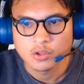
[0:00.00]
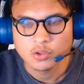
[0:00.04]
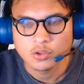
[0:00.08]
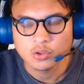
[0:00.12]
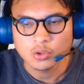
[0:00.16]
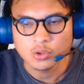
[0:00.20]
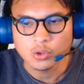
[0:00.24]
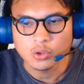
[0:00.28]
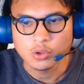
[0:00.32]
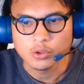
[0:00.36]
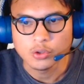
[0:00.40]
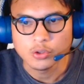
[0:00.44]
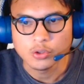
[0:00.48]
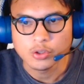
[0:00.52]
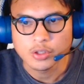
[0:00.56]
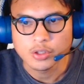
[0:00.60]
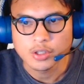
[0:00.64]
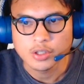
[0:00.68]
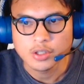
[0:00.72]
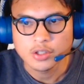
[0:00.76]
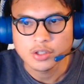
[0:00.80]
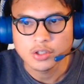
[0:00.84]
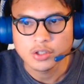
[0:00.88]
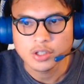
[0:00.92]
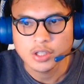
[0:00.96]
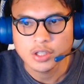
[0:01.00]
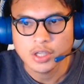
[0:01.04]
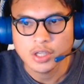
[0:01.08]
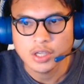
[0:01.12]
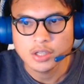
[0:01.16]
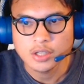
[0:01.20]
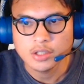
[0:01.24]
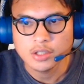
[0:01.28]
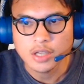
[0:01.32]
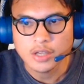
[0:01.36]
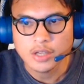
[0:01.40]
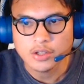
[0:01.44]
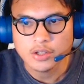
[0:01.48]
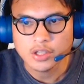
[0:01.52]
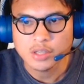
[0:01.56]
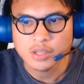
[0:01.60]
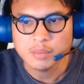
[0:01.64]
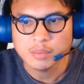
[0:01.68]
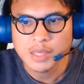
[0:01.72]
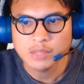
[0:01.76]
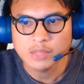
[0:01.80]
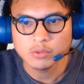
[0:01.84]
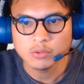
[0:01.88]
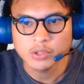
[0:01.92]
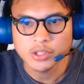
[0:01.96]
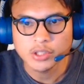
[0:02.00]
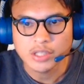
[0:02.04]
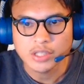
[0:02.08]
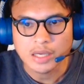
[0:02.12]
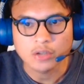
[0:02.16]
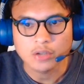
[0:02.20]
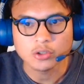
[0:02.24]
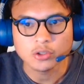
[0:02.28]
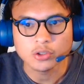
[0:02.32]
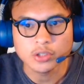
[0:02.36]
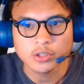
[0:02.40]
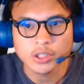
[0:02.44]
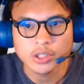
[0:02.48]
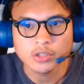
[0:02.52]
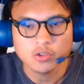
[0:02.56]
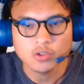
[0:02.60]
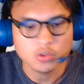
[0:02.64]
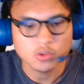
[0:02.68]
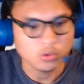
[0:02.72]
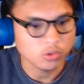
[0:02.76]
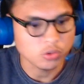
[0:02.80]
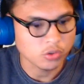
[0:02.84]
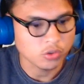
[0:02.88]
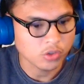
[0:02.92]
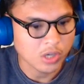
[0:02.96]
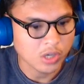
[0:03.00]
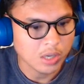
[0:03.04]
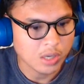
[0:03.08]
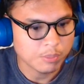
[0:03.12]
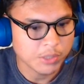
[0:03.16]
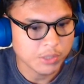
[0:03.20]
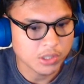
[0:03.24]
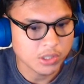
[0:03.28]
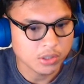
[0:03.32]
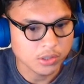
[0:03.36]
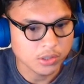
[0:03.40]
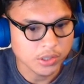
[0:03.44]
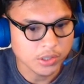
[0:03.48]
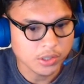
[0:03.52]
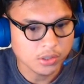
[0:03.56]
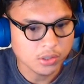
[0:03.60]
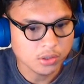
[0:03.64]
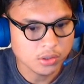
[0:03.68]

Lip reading: So you can manually download it. So copy the link.